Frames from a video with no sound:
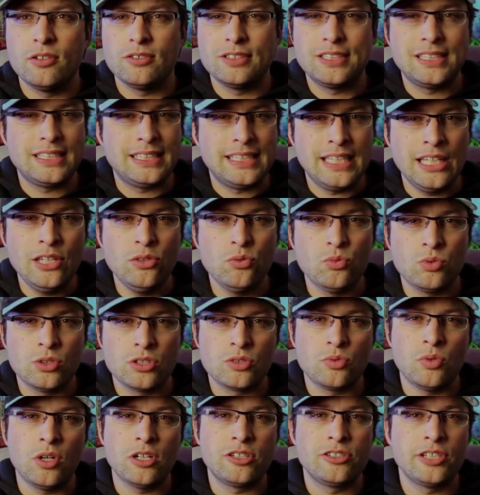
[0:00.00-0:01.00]
seat
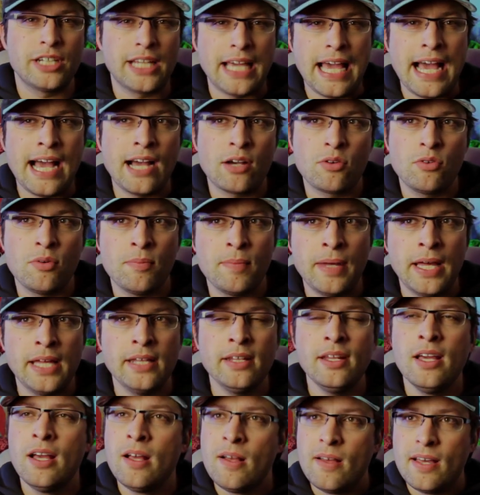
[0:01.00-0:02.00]
was watching
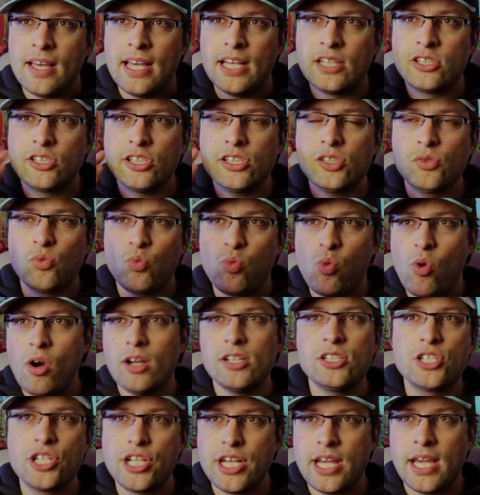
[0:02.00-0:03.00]
Aquaman, and just
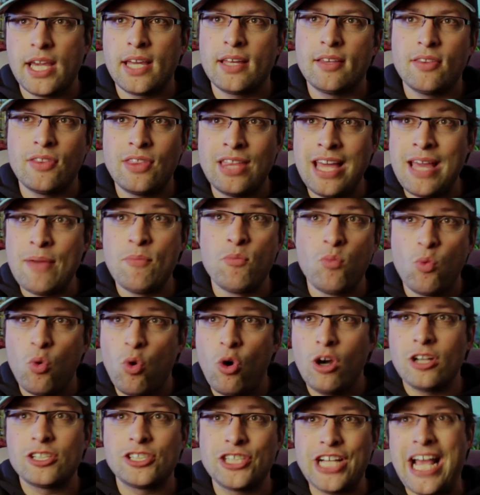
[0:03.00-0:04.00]
watching them
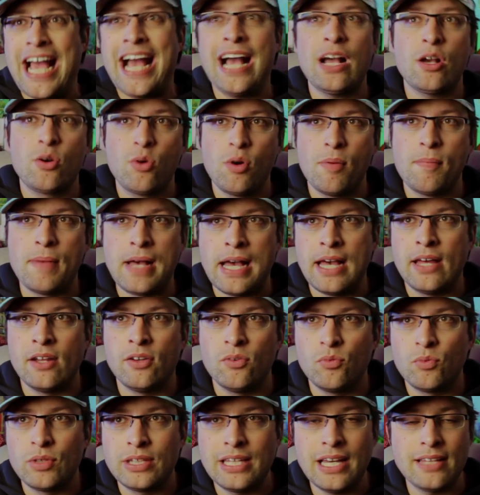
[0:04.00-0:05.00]
watch
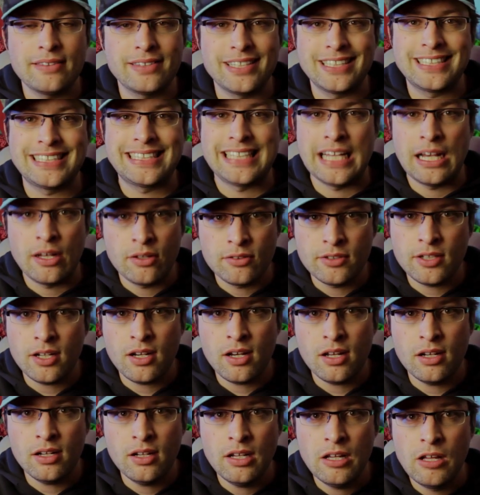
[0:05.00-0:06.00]
Aquaman without the sound
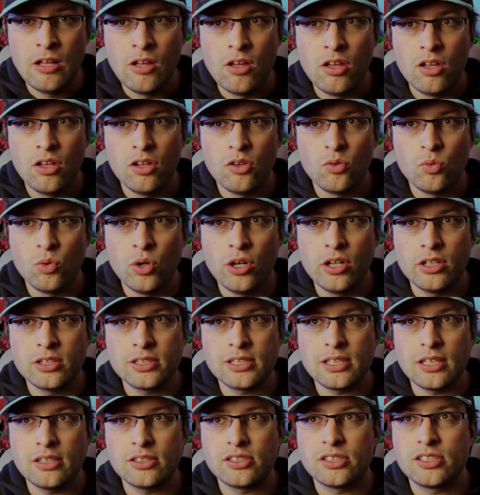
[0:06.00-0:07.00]
on
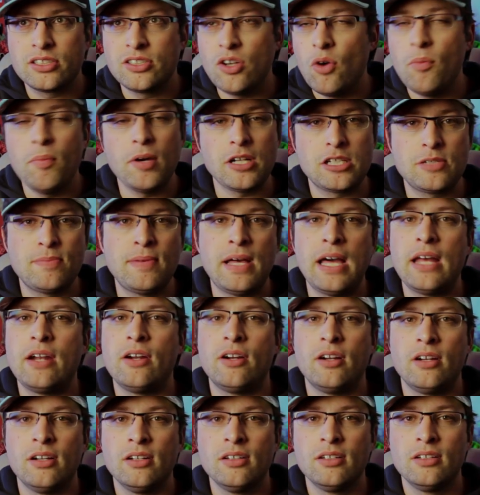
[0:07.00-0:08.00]
was so much
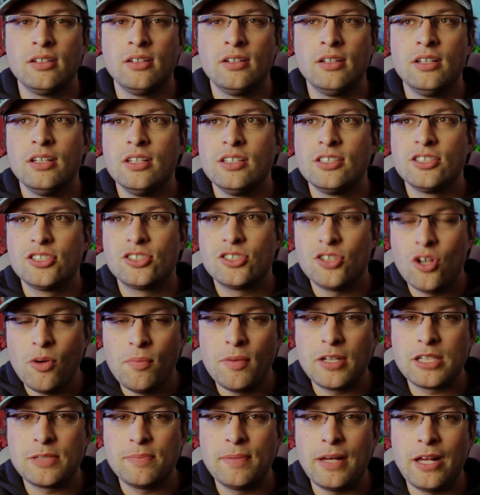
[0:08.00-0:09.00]
better. So
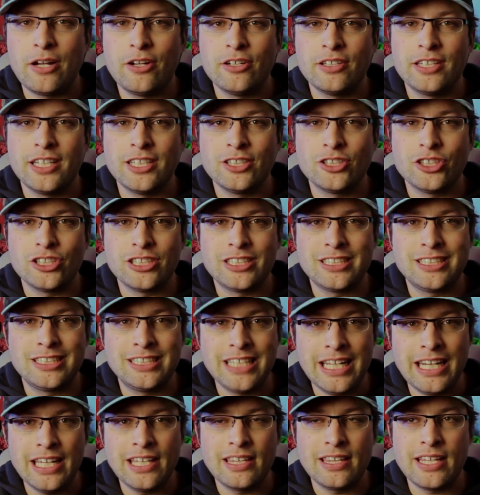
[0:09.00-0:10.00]
much better than just
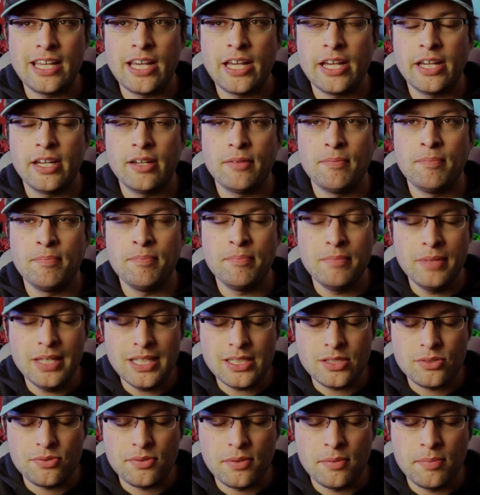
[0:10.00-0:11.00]
sitting there
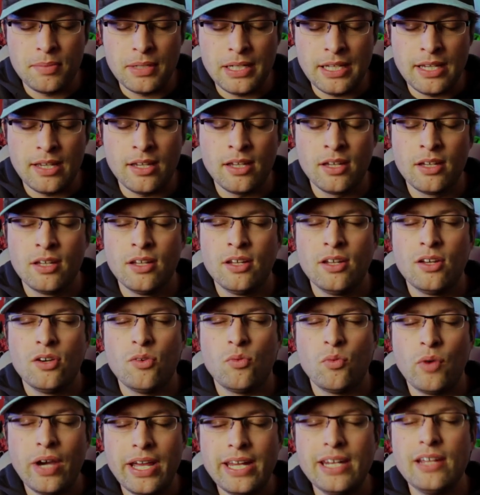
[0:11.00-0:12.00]
miserably
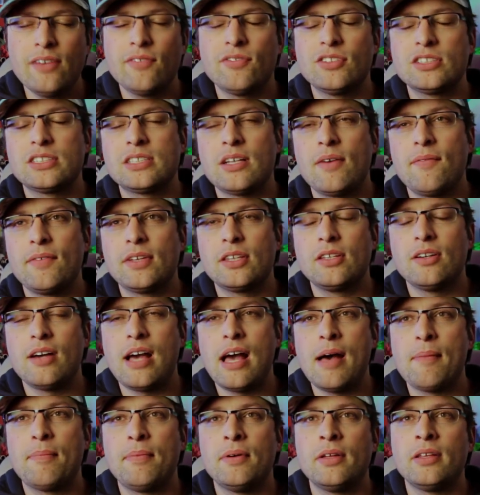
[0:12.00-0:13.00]
waiting for something to
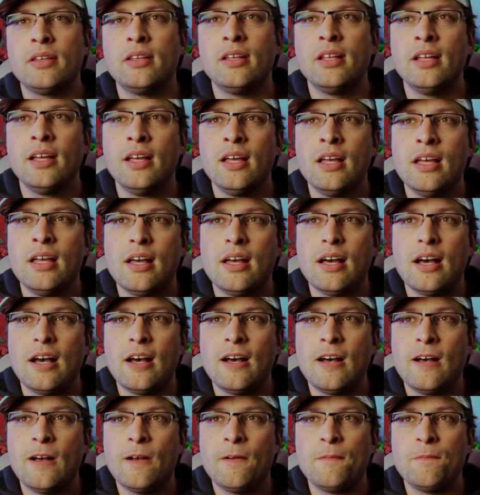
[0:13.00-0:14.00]
happen
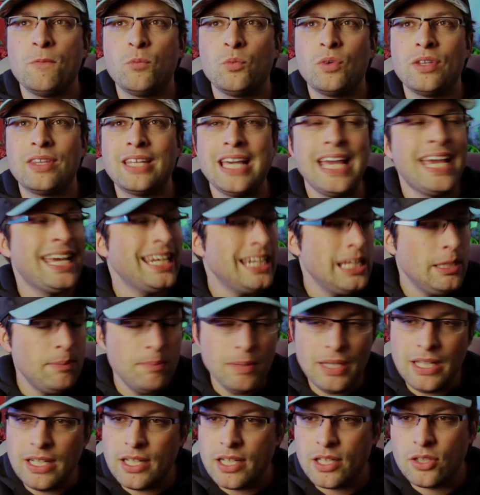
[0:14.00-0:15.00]
with any
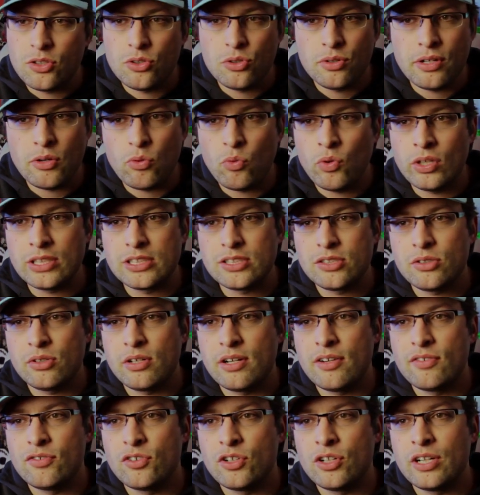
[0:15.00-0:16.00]
meaning to it
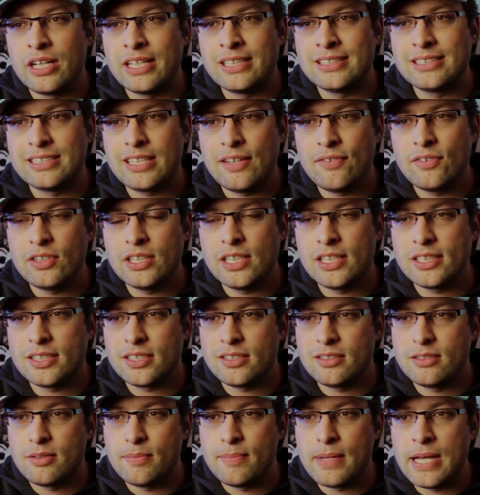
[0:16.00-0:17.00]
whatsoever in 7 years
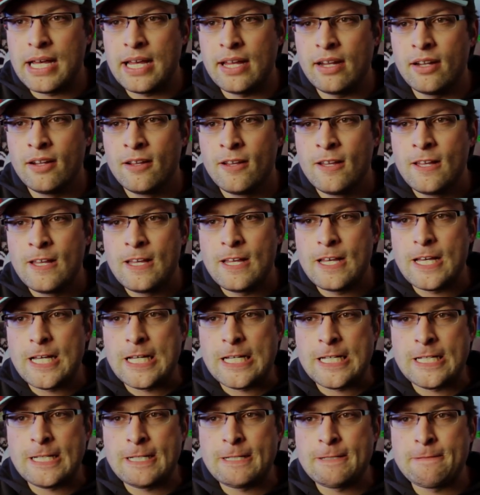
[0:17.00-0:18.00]
in Tibet.
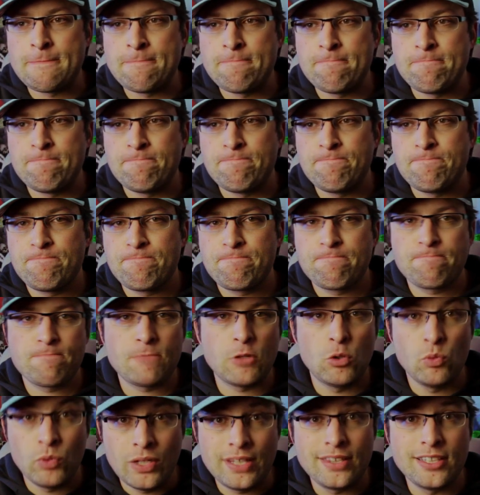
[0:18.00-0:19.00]

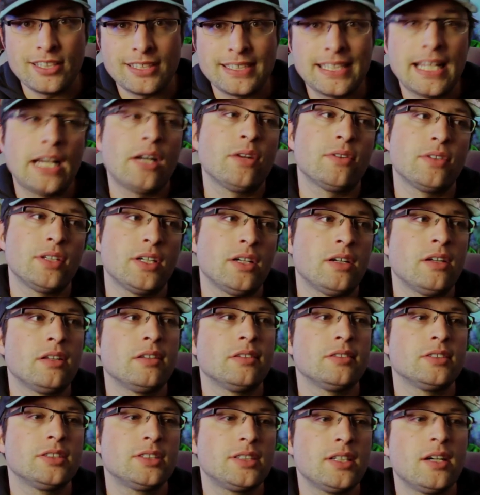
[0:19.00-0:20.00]
With the sound
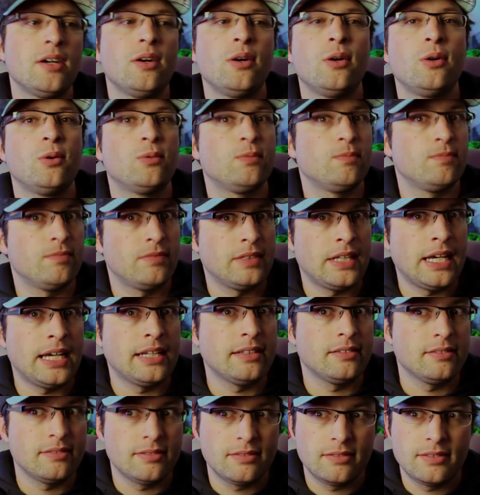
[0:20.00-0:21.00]
on. So
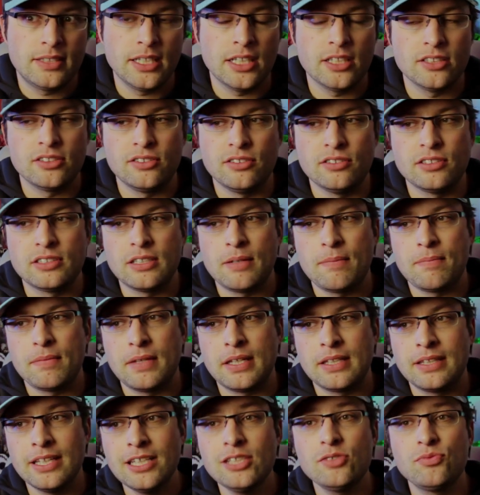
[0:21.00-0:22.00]
that tells you
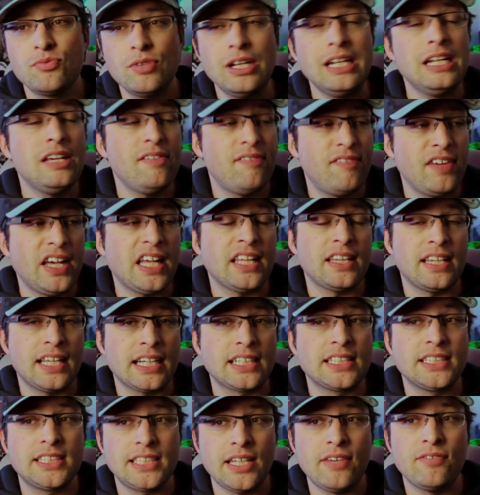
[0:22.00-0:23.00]
something. This really felt
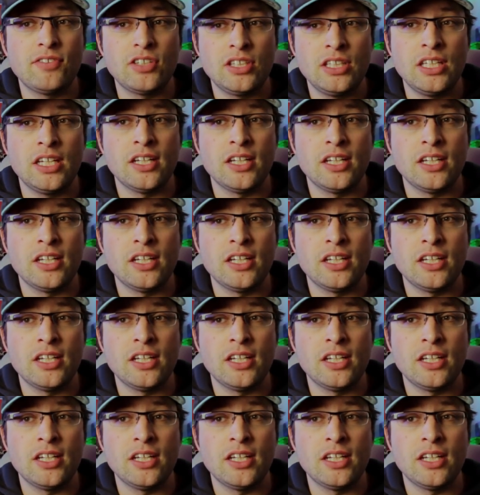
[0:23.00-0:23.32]
like 7